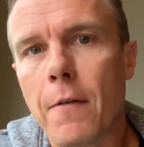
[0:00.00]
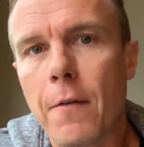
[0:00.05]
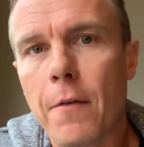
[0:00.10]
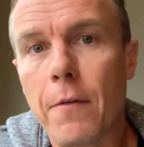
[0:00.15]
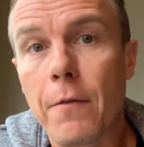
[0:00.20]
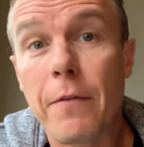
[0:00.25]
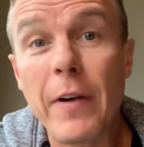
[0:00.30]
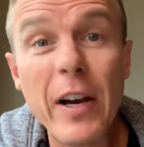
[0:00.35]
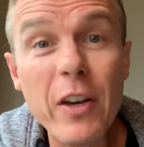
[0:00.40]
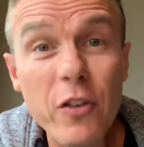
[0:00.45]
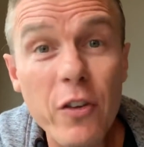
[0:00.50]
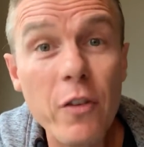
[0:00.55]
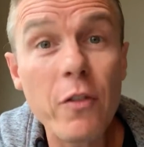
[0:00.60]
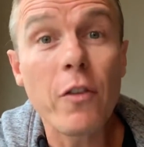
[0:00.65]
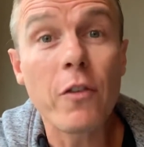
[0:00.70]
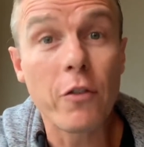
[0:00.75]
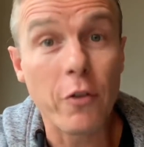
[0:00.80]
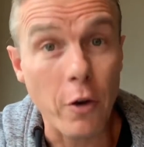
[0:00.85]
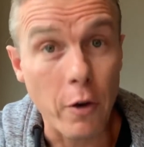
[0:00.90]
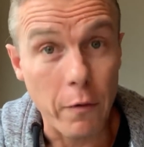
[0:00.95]
Functions are
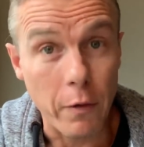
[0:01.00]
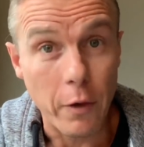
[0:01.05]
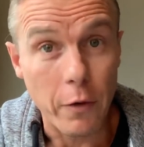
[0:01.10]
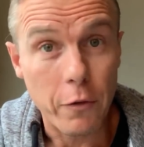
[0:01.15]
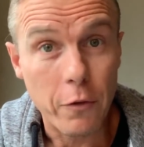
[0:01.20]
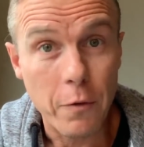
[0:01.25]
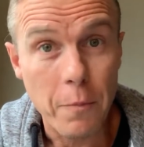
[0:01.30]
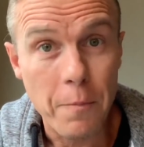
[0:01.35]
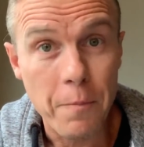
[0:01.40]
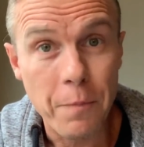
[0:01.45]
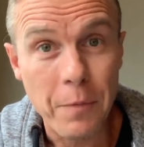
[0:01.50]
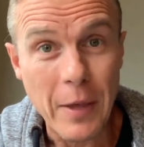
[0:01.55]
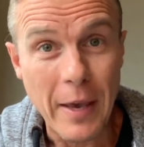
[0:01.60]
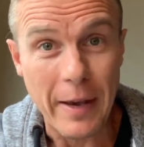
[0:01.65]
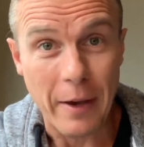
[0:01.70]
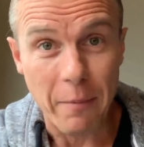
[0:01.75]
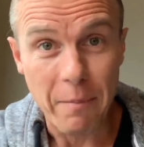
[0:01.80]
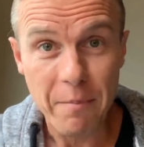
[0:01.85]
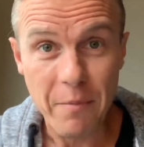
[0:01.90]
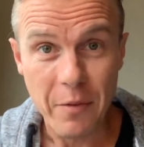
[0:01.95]
serverless. Hang
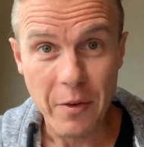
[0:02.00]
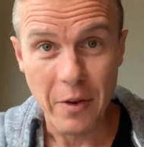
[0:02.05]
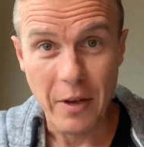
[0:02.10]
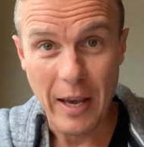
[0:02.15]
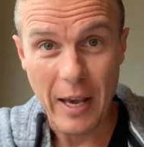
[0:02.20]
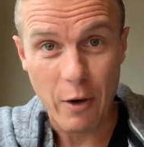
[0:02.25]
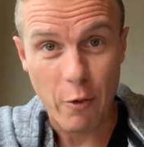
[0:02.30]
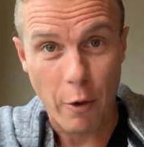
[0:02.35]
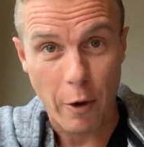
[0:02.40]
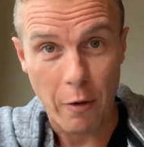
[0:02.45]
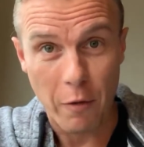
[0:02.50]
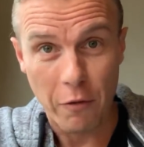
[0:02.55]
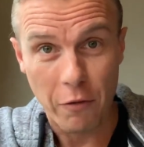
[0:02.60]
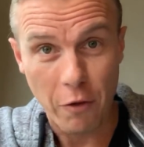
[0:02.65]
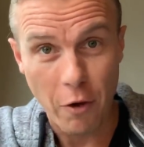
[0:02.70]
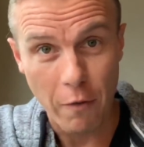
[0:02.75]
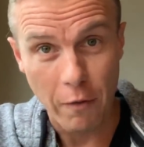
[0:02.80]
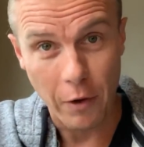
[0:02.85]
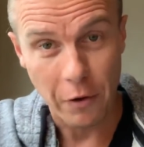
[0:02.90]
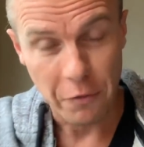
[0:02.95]
on, air quote,
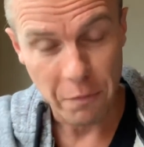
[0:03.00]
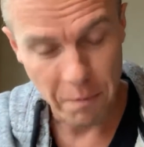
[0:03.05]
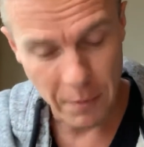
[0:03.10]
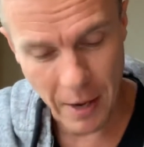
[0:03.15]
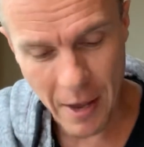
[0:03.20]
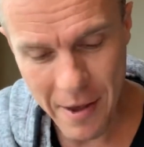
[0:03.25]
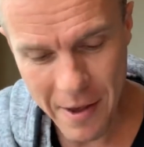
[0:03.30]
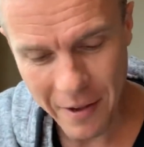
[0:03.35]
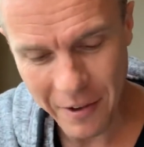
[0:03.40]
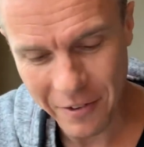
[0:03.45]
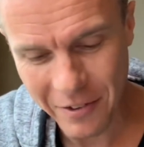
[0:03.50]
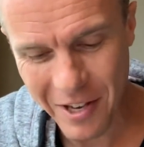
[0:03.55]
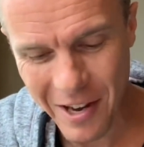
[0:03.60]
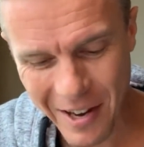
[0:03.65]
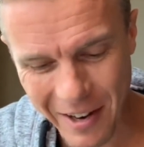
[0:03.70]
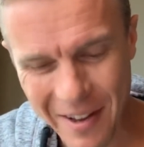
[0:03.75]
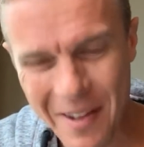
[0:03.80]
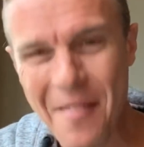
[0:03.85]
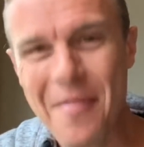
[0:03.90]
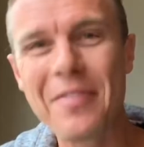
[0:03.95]
serverless.
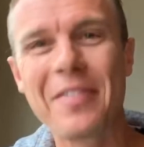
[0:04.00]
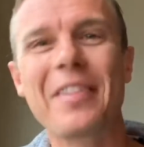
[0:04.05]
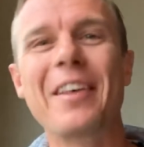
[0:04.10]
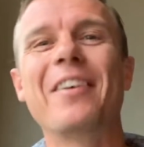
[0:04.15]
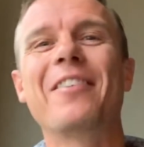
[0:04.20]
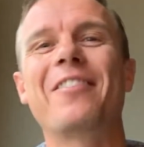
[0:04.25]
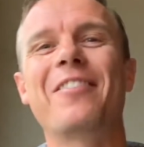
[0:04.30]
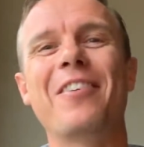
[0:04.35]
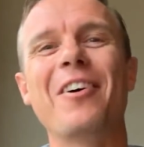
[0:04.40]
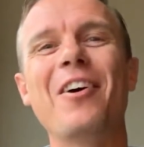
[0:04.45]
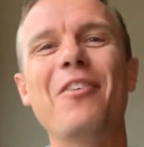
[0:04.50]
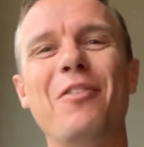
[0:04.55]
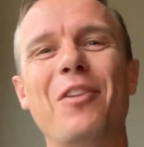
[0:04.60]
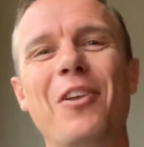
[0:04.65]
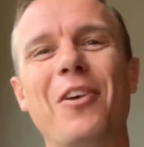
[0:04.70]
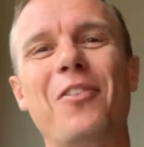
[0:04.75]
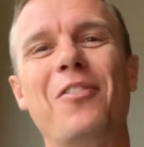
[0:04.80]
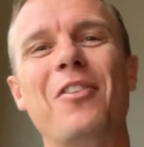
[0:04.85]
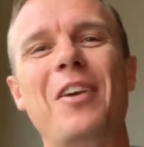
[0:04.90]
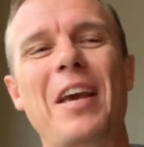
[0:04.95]
So they're
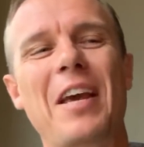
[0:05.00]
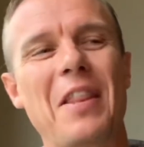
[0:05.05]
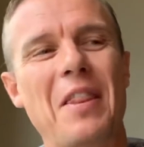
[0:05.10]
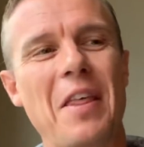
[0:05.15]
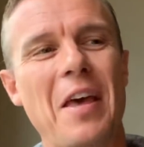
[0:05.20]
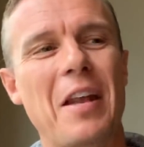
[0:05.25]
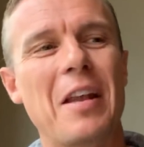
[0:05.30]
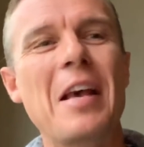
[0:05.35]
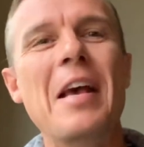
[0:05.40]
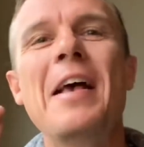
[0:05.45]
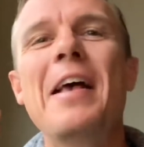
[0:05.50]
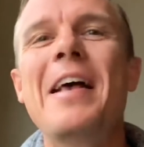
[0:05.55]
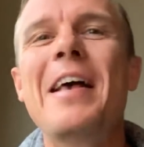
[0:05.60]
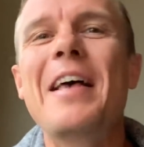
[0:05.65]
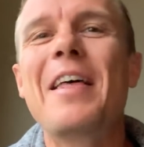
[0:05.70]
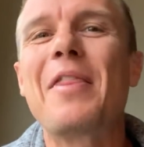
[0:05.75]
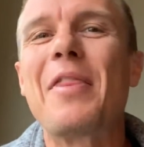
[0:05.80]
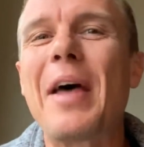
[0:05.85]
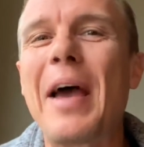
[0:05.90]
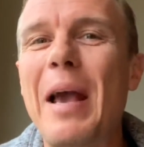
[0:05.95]
serverless in that
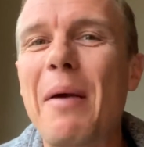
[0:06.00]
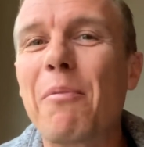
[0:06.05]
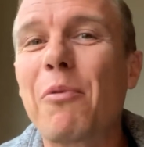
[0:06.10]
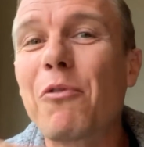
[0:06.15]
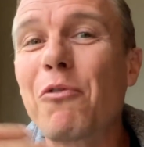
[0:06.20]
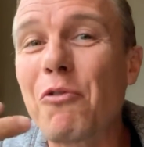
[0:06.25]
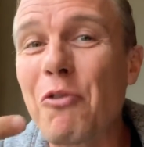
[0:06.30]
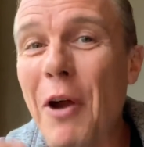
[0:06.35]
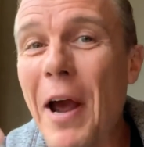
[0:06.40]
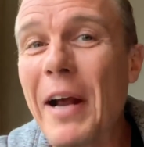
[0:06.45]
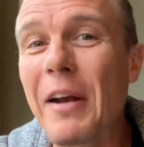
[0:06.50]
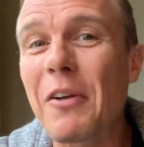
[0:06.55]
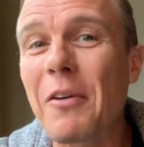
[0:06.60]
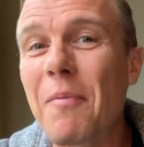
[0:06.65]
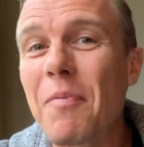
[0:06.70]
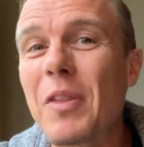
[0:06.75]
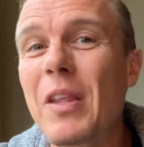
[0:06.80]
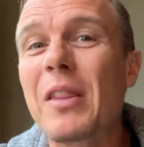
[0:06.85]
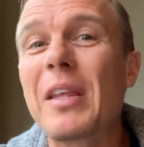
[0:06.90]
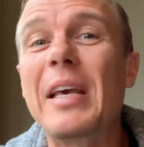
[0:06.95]
they abstract
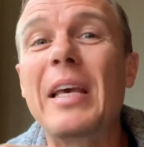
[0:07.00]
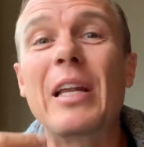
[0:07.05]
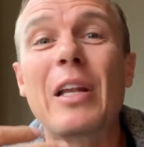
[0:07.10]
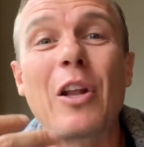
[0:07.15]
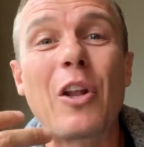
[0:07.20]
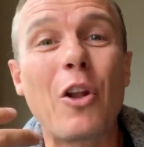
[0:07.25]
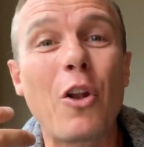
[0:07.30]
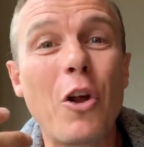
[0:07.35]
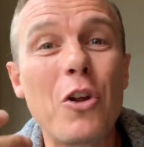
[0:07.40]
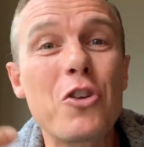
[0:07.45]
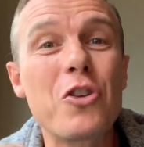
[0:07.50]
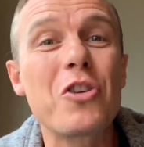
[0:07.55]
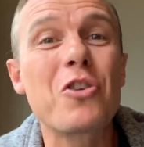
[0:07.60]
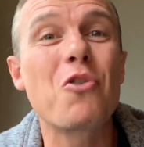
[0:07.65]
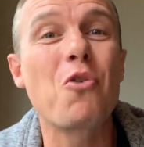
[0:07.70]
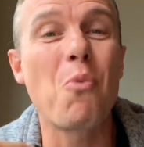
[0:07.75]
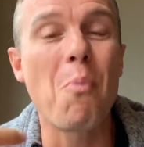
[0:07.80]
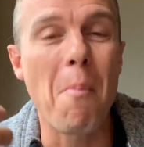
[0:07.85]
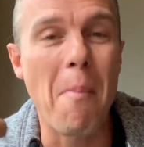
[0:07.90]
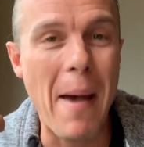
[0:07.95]
the
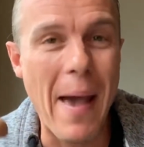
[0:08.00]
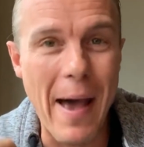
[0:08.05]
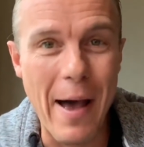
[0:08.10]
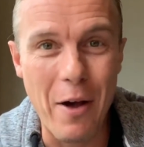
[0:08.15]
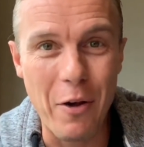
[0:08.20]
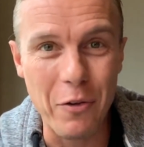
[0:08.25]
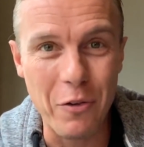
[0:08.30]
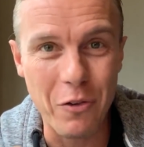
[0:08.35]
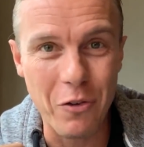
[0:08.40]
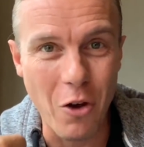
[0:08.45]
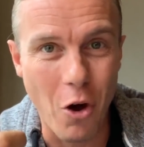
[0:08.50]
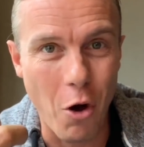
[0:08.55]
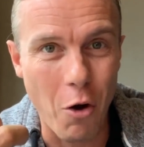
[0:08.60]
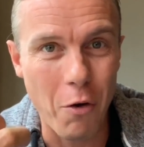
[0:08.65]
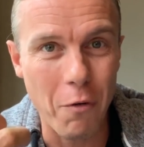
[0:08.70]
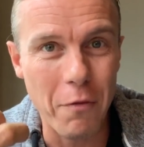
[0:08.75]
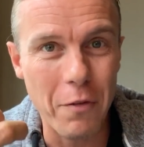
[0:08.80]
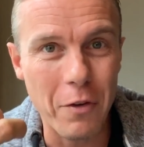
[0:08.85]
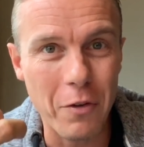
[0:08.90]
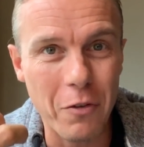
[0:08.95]
logical bounds
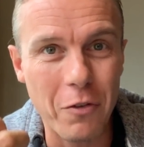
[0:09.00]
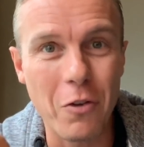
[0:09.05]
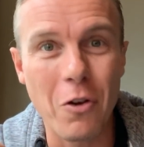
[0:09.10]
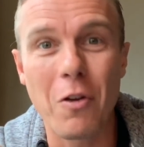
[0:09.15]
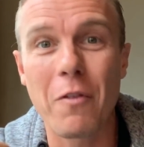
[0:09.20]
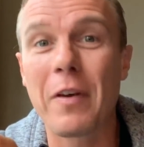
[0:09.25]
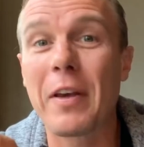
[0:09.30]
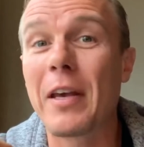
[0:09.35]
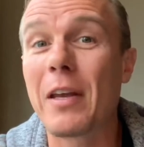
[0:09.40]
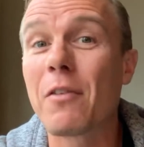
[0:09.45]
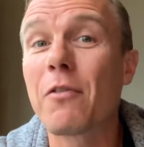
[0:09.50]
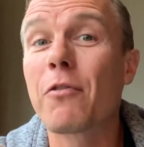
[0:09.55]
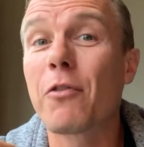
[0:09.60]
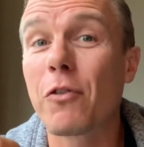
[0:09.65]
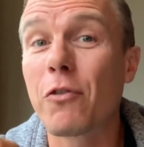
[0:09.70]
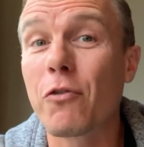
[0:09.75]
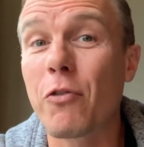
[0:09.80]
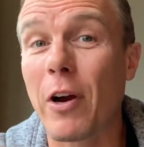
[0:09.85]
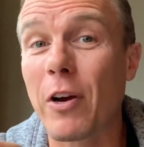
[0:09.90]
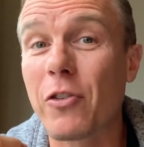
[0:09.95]
of server
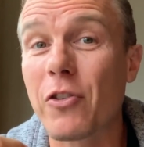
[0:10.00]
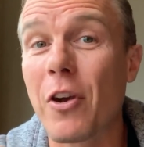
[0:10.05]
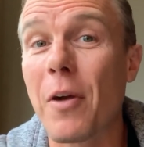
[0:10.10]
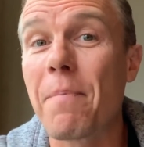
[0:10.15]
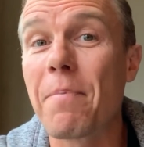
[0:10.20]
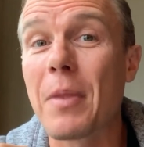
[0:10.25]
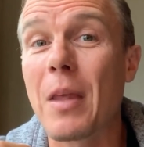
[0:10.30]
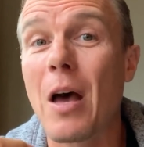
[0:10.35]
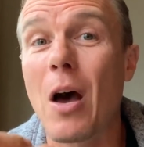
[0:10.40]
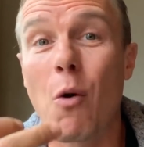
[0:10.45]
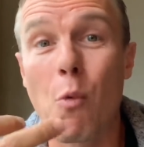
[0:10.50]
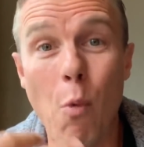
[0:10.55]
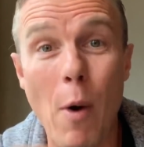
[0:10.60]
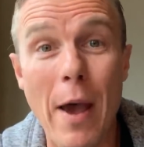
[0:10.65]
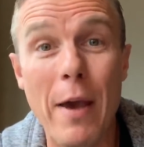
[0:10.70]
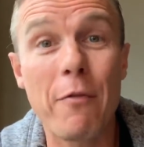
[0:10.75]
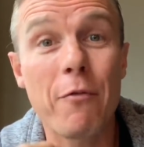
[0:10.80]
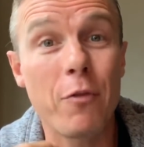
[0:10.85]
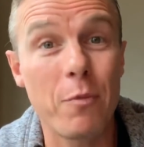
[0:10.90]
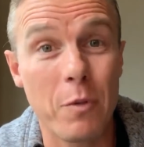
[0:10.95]
infrastructure
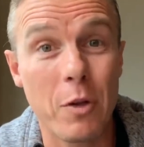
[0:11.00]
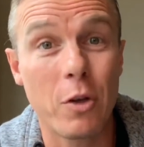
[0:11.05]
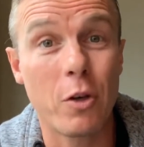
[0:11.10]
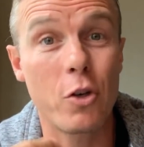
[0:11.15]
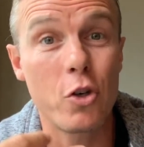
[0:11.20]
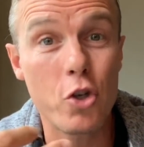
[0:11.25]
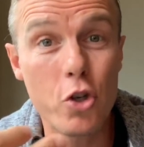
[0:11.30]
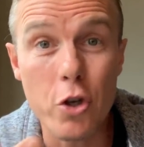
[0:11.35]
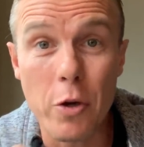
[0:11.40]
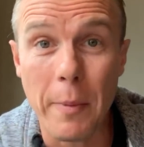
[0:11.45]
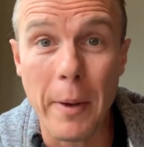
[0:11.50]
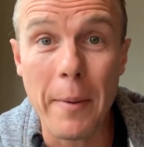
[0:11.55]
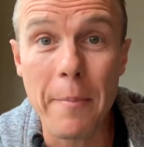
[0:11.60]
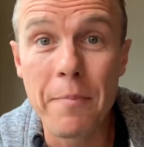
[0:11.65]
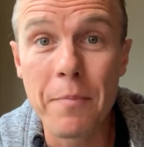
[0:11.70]
away from the consumer.